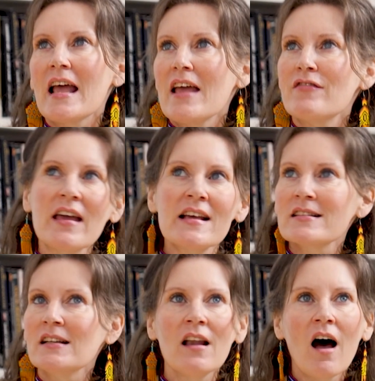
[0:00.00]
if it
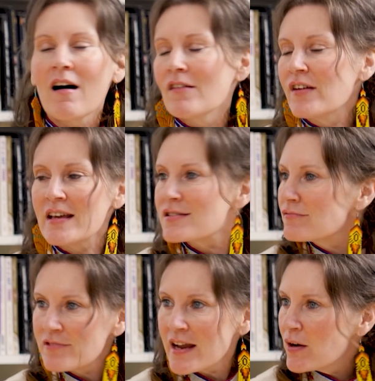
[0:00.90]
isn't love, it
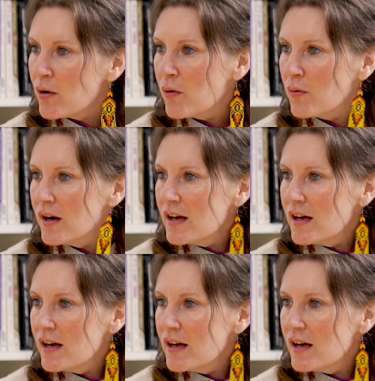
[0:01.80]
isn't real.